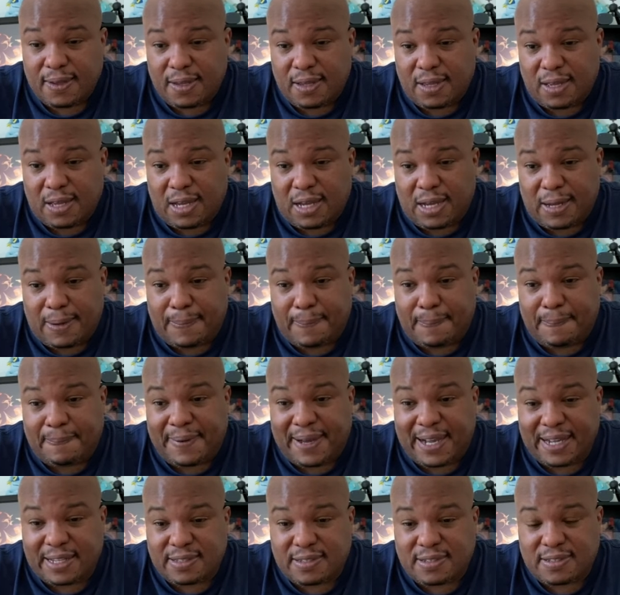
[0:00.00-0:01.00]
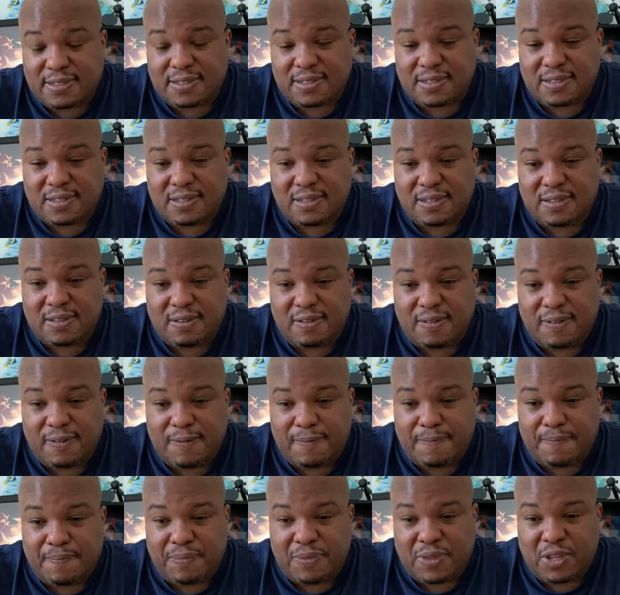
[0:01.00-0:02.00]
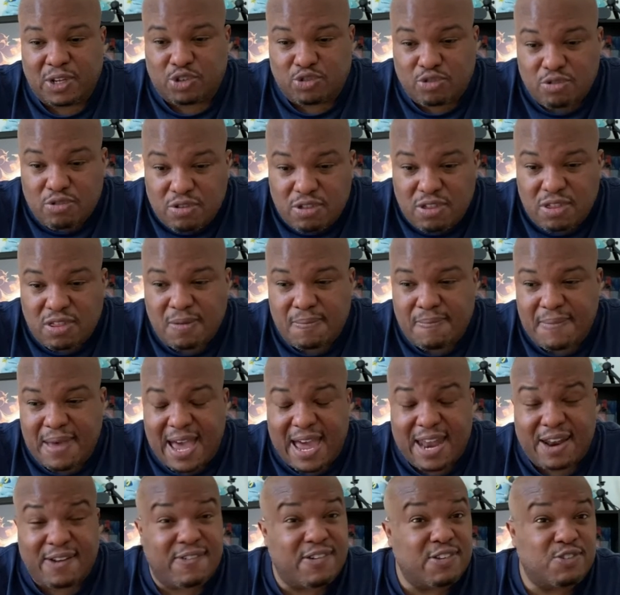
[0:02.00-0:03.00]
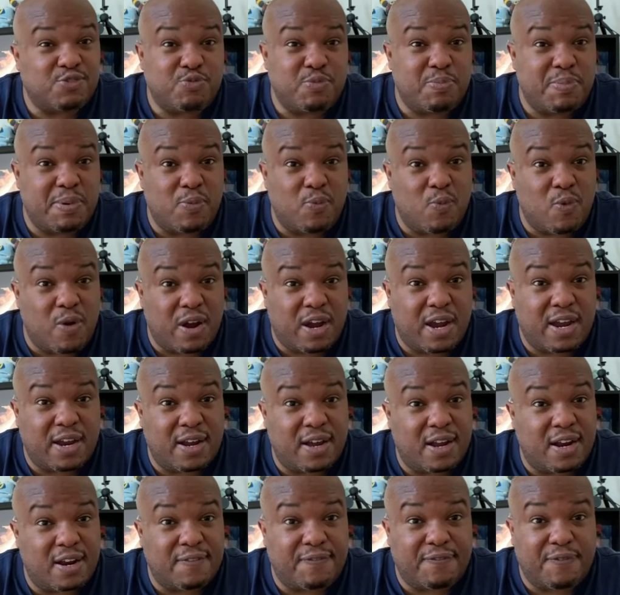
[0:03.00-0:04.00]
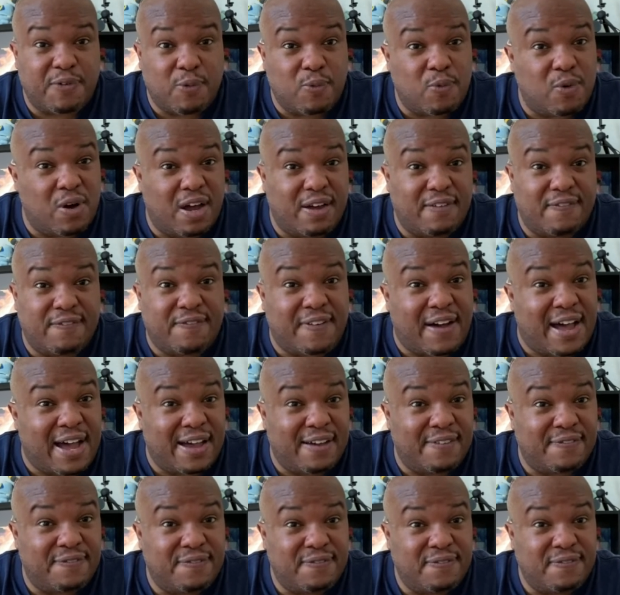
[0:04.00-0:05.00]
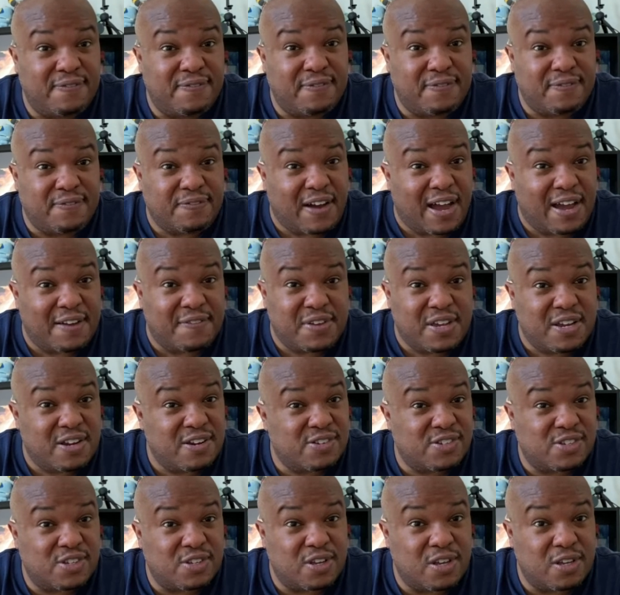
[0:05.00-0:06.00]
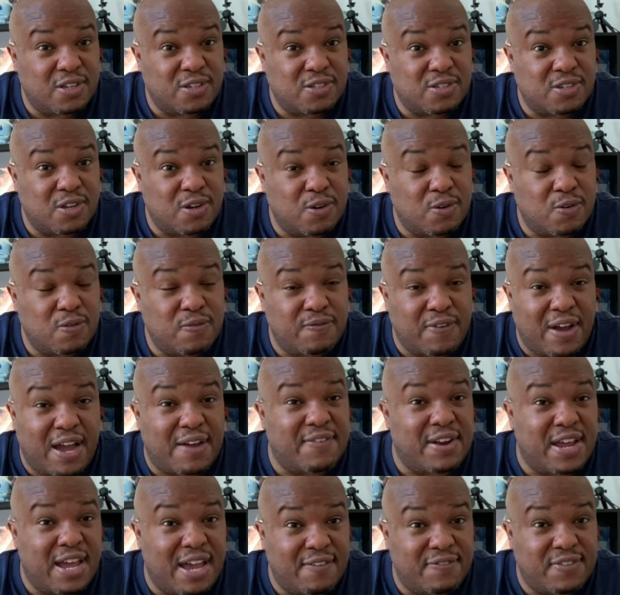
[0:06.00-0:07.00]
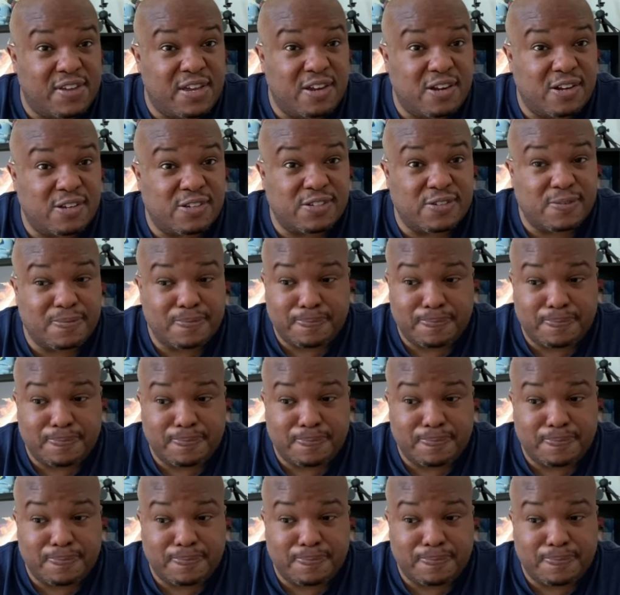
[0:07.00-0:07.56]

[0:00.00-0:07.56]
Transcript: But the truth of the matter is we've been working on it for what, 5 years or so, 5.5 years?